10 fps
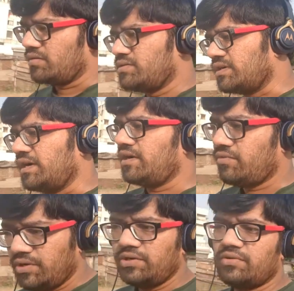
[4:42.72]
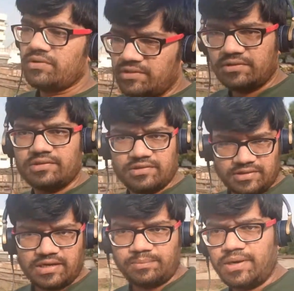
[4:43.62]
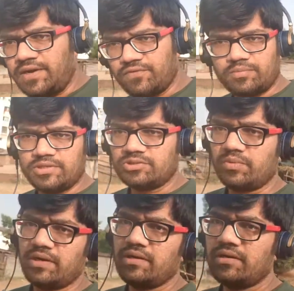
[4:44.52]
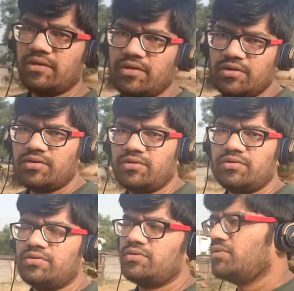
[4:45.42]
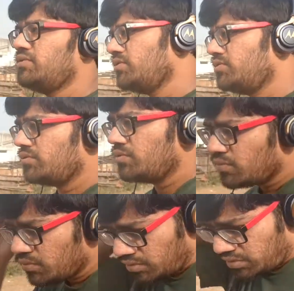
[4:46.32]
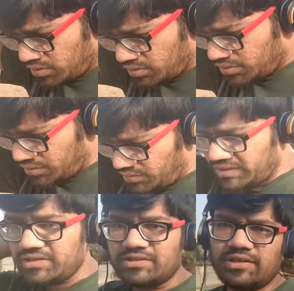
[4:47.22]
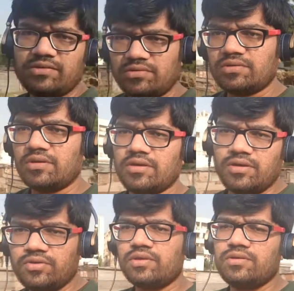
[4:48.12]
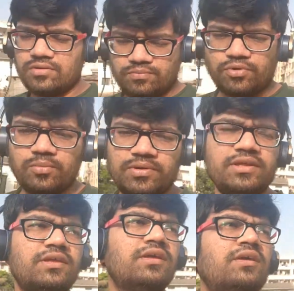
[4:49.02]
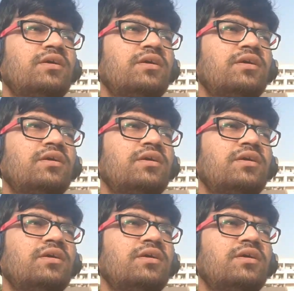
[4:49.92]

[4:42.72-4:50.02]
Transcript: started to ignore that platform as well. So you can see, you can probably